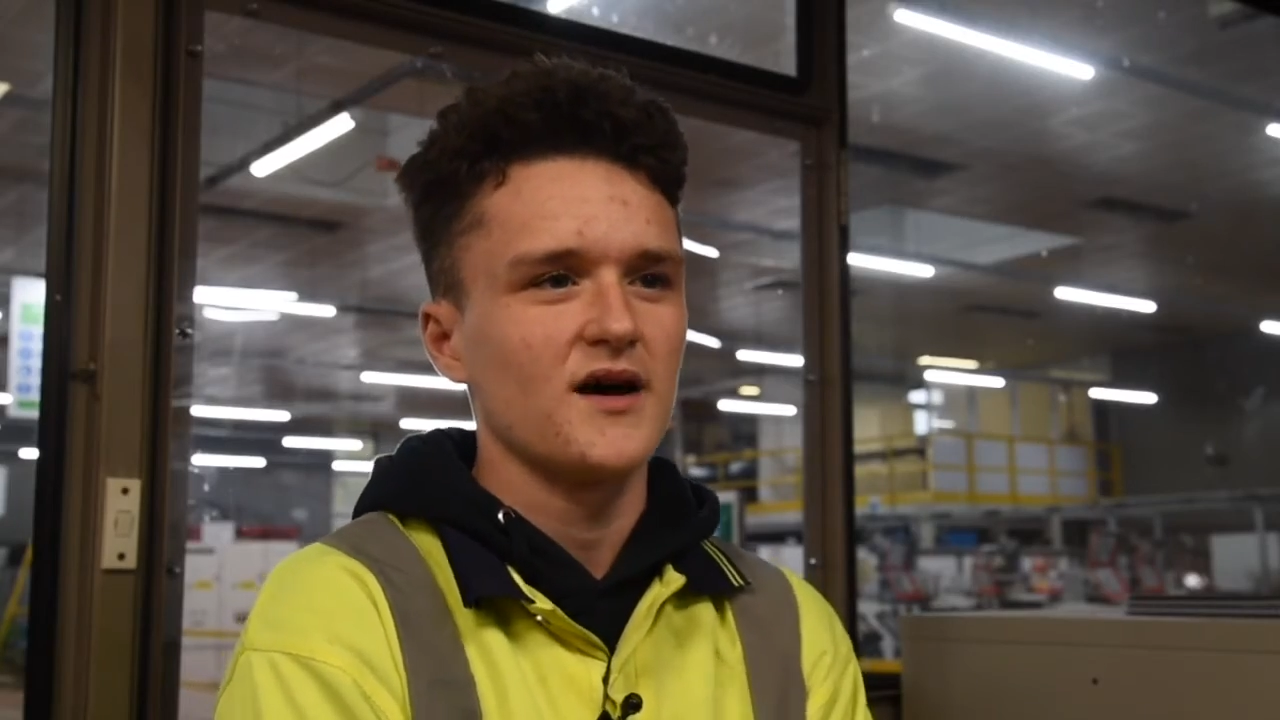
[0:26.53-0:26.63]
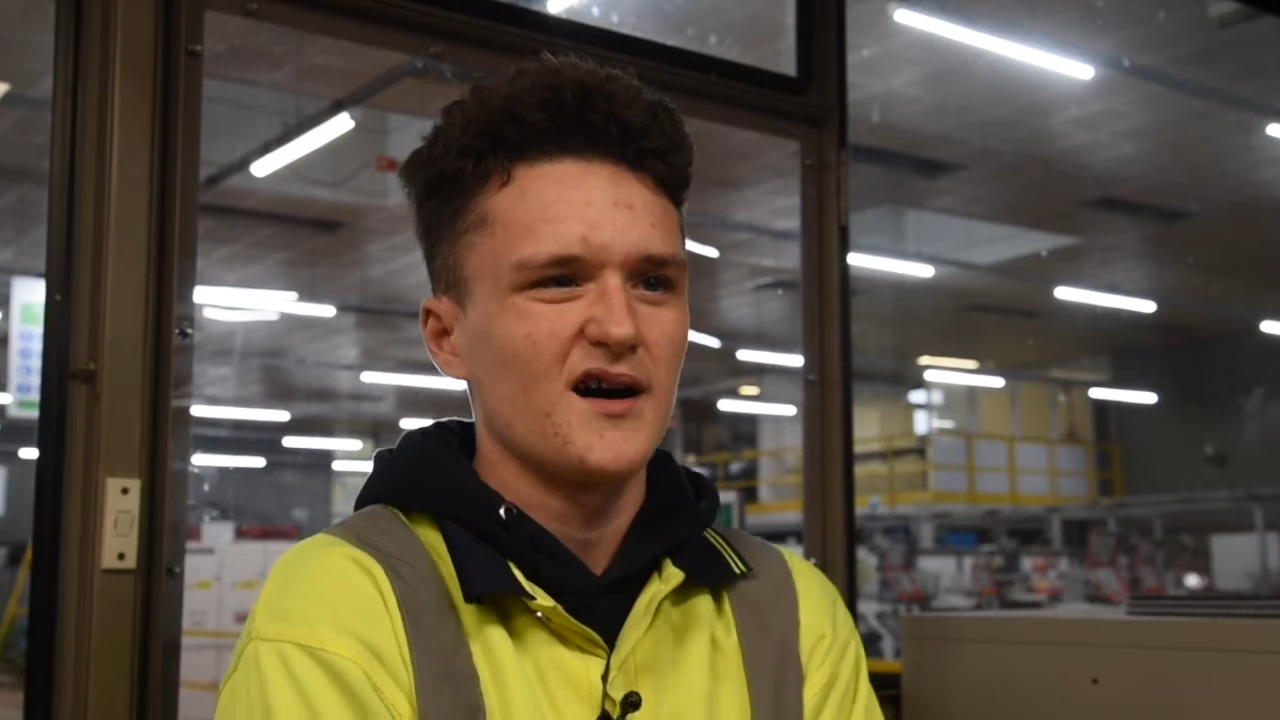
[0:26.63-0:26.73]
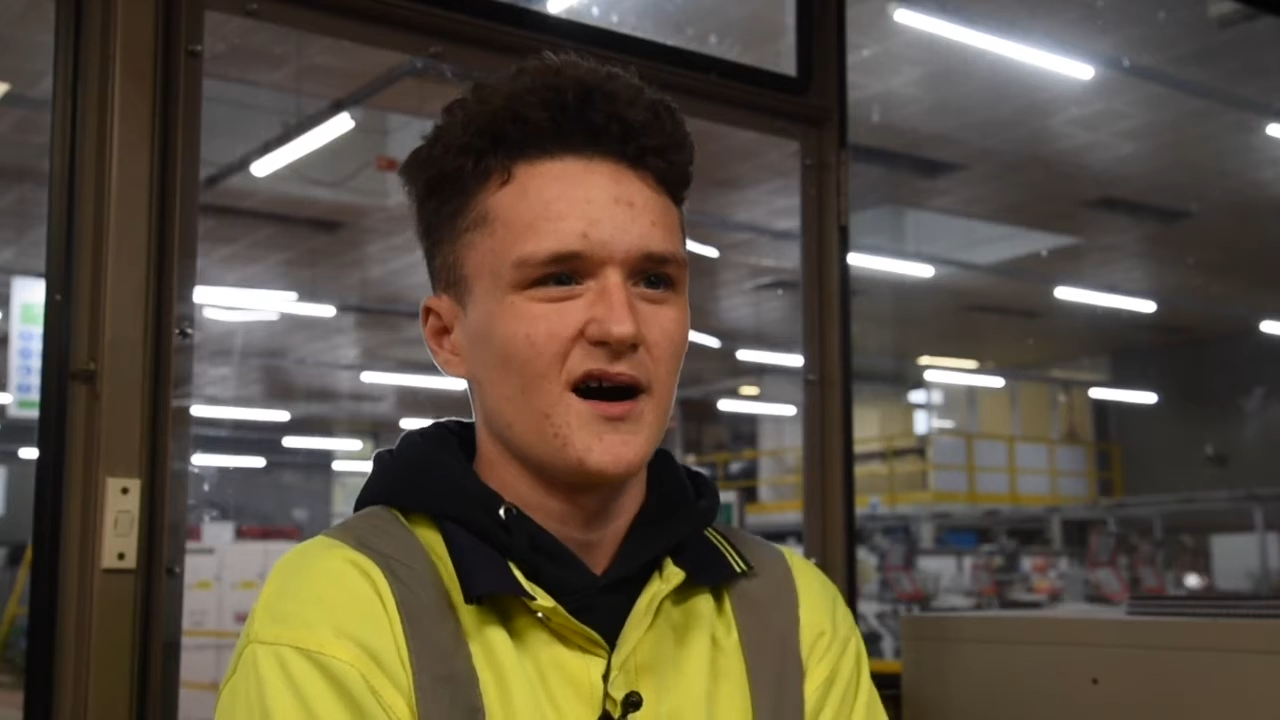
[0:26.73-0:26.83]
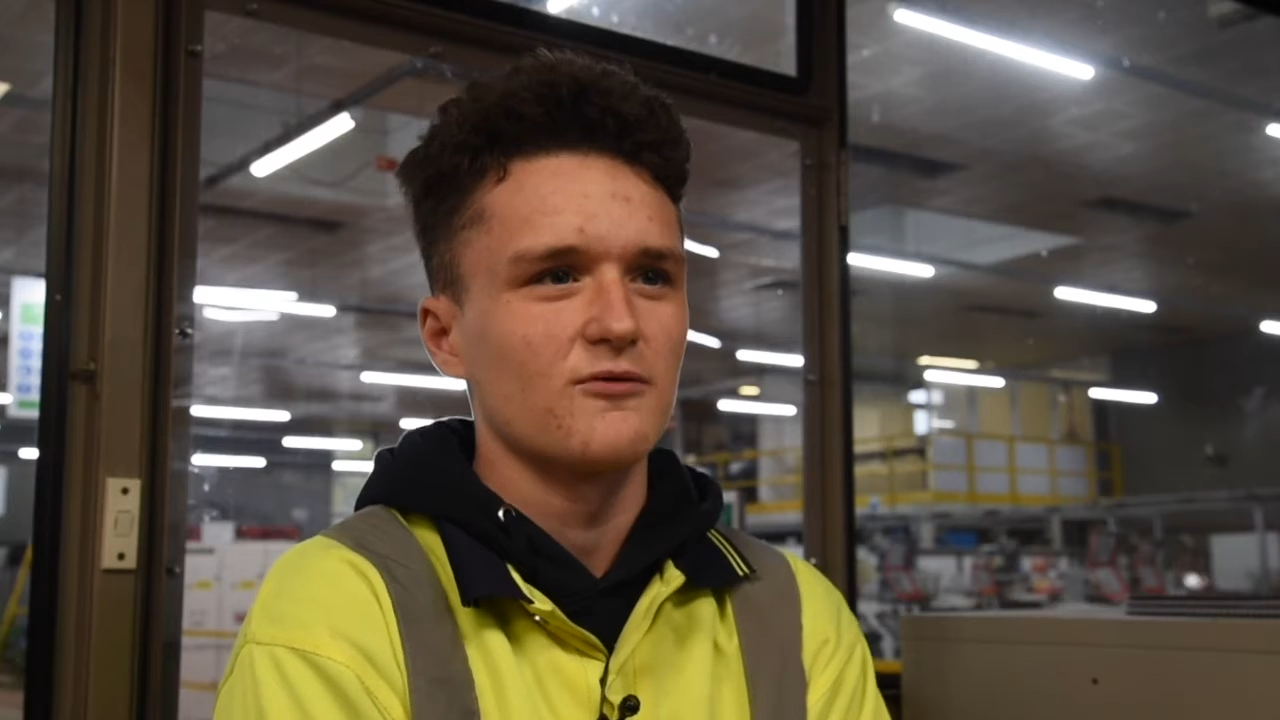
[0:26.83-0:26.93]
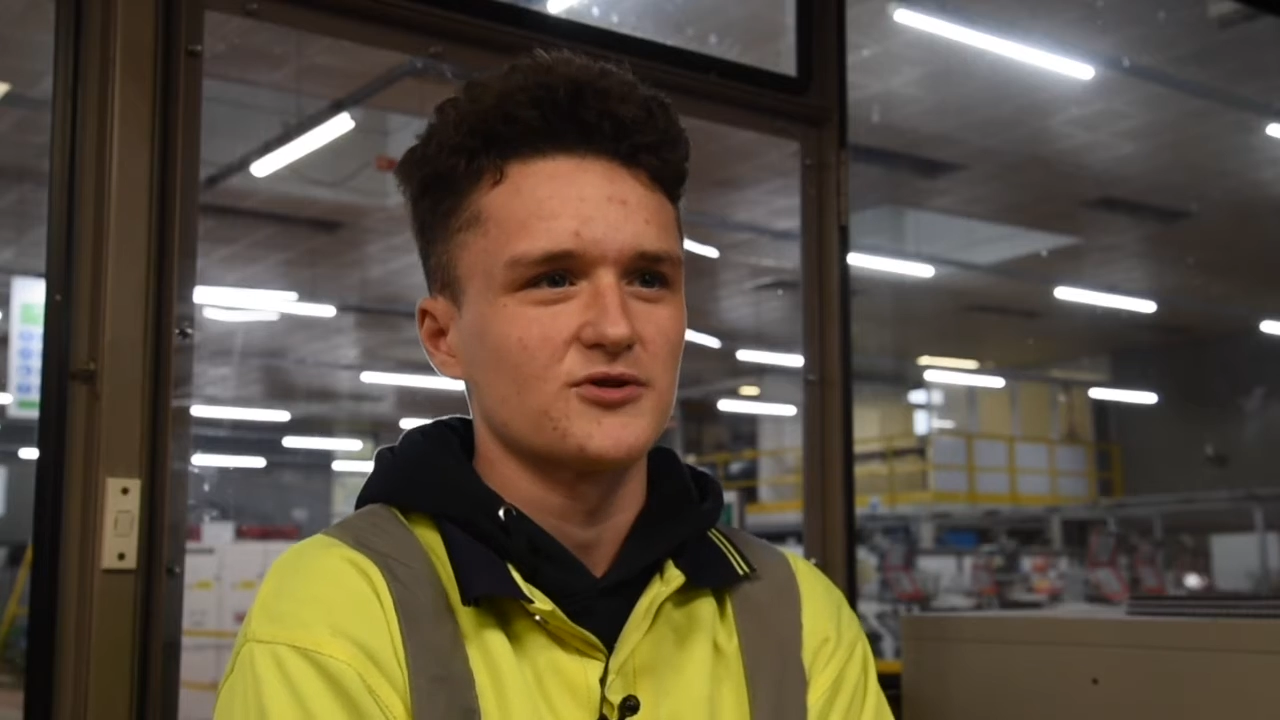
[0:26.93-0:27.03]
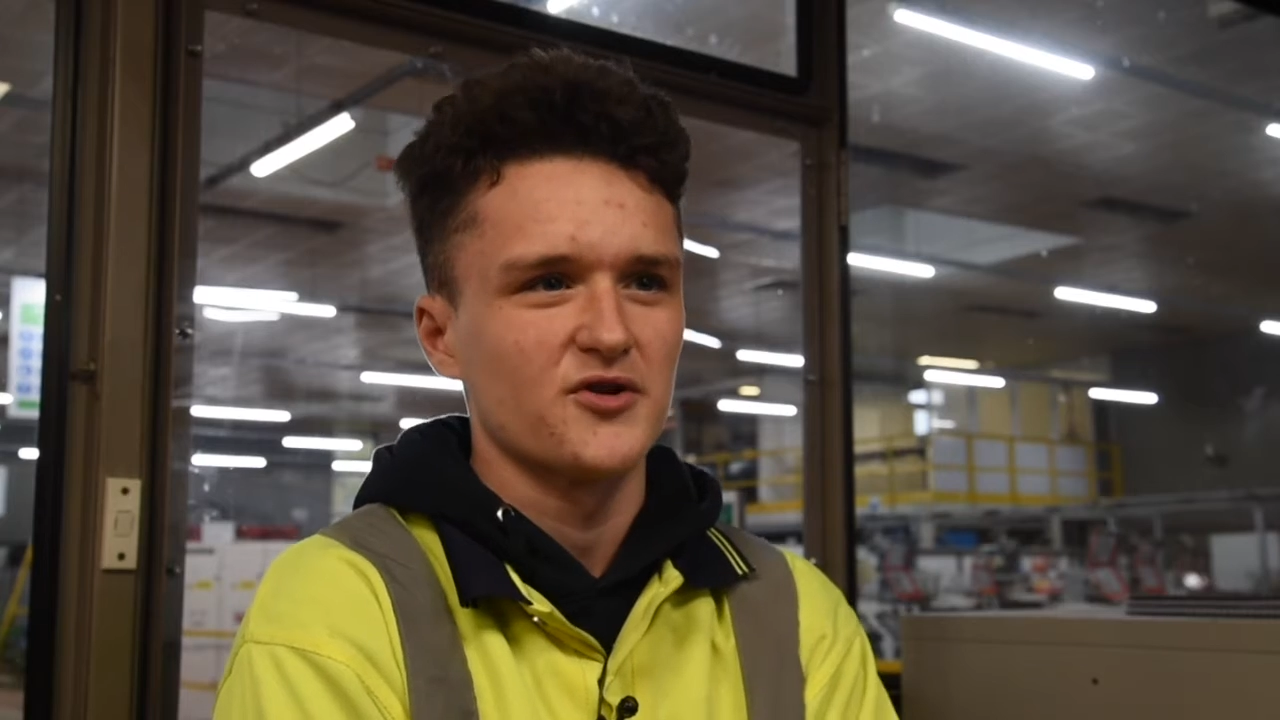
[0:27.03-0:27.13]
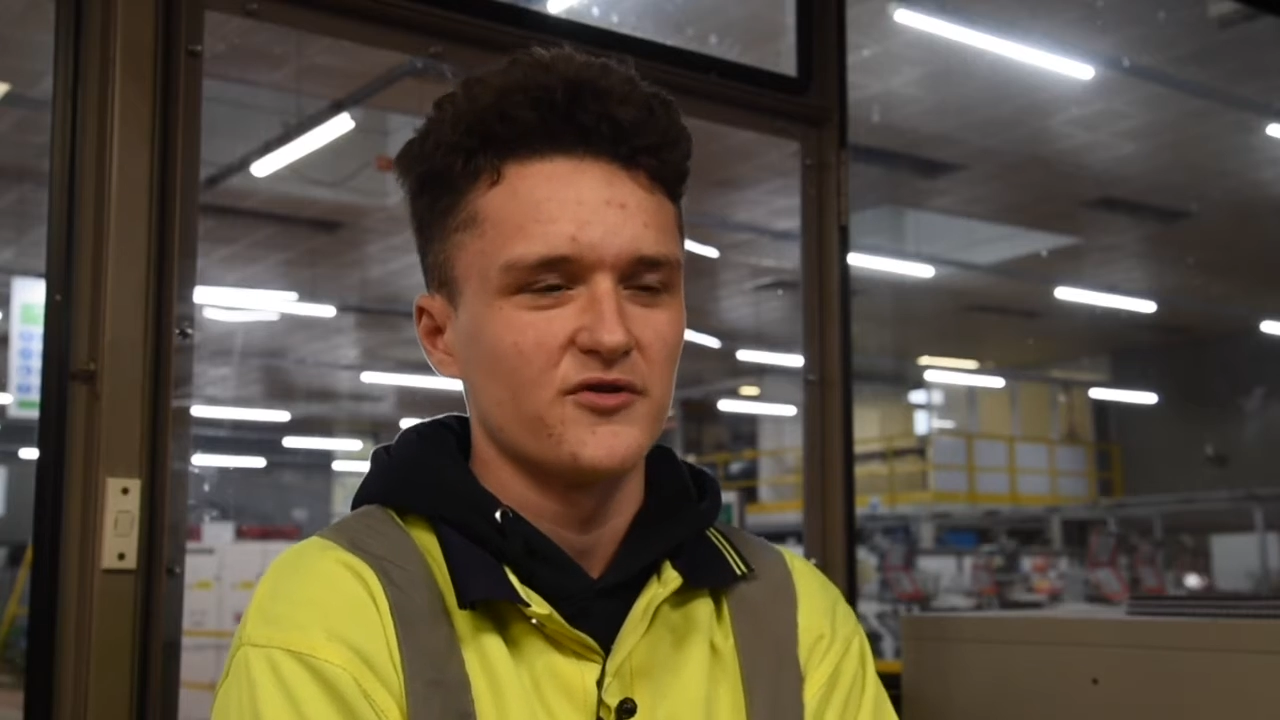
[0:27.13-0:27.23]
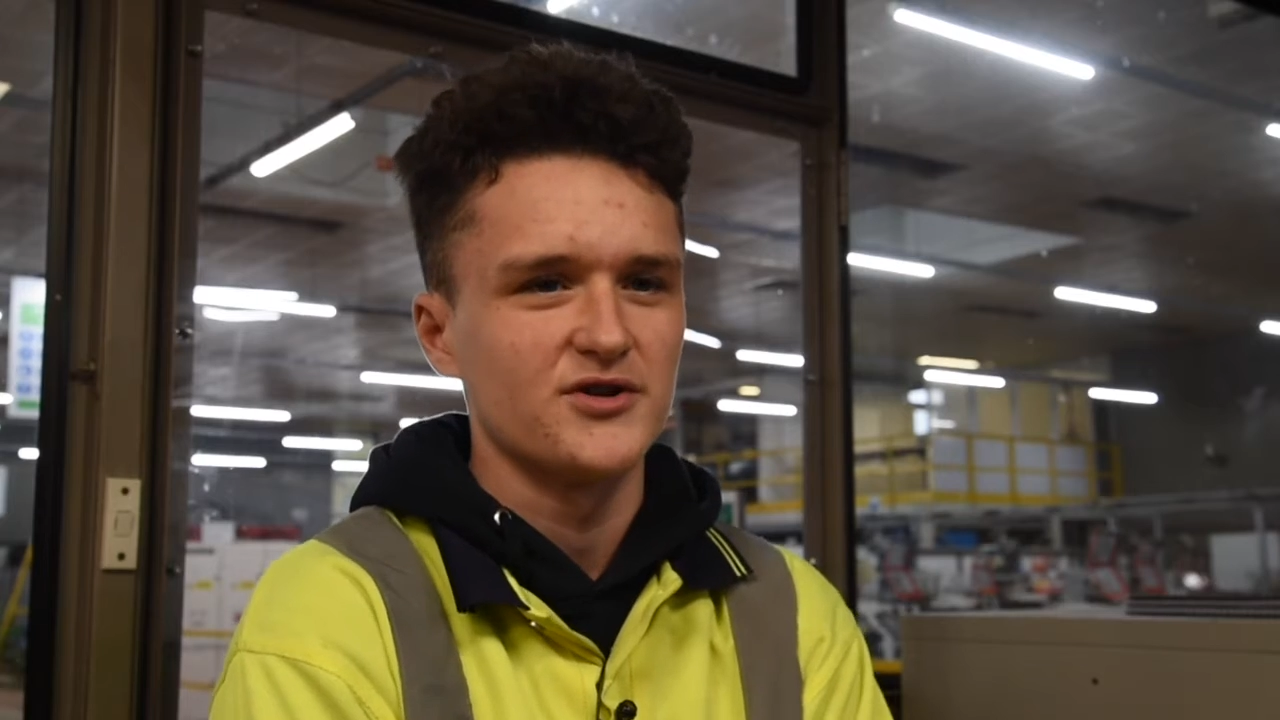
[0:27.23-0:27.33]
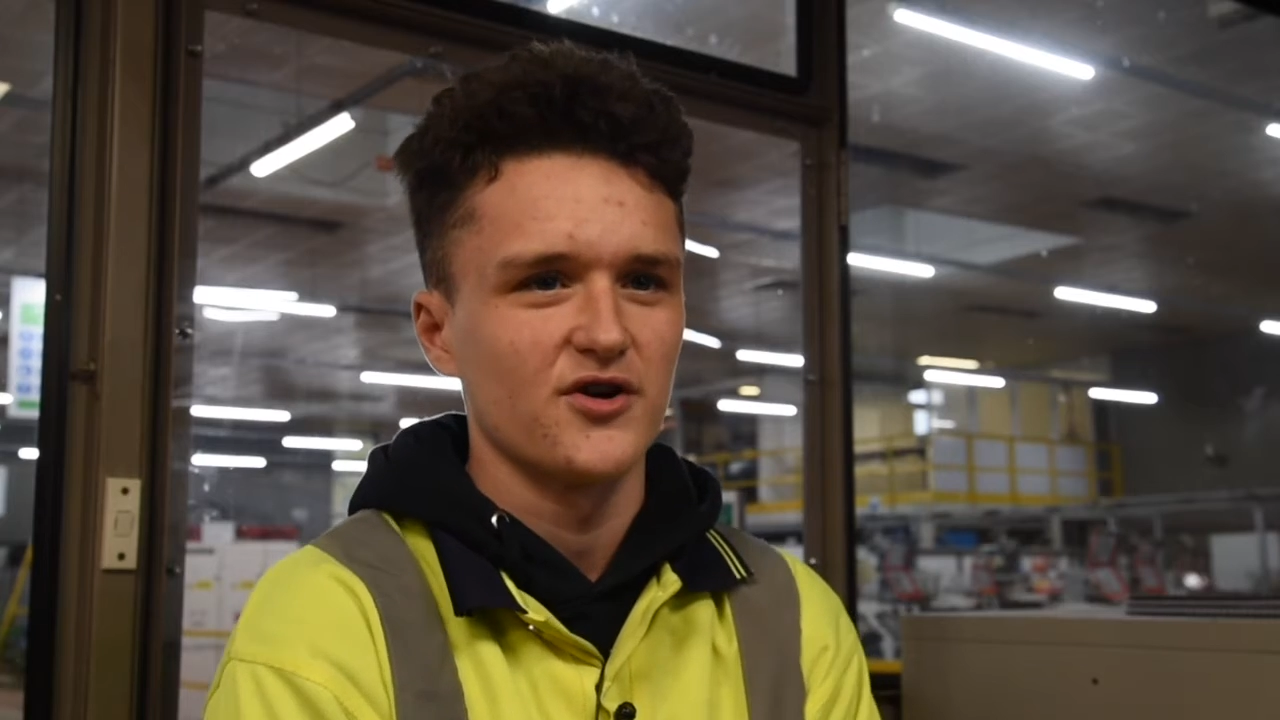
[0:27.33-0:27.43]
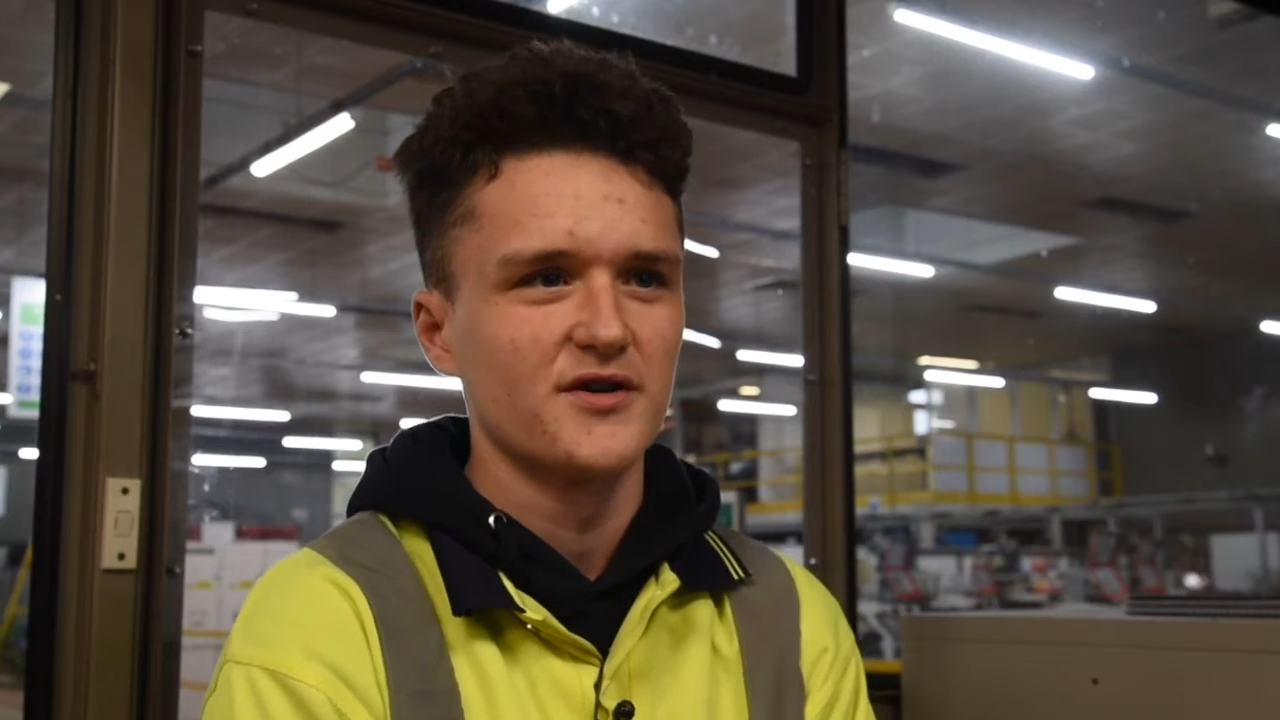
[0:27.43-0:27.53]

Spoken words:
I was going to enjoy.